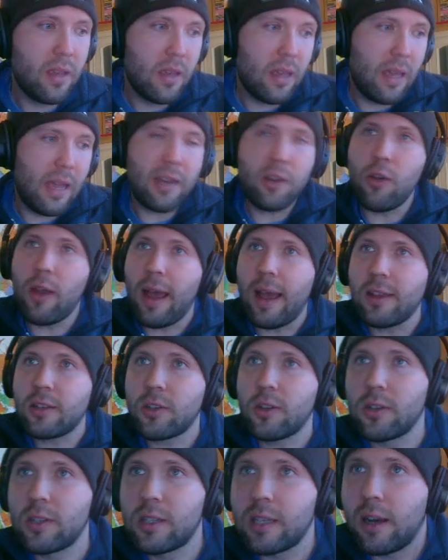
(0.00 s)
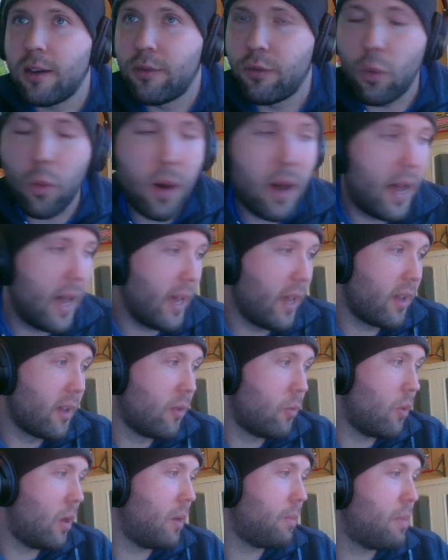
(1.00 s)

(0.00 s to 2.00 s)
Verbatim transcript: And you ask yourself why. Well,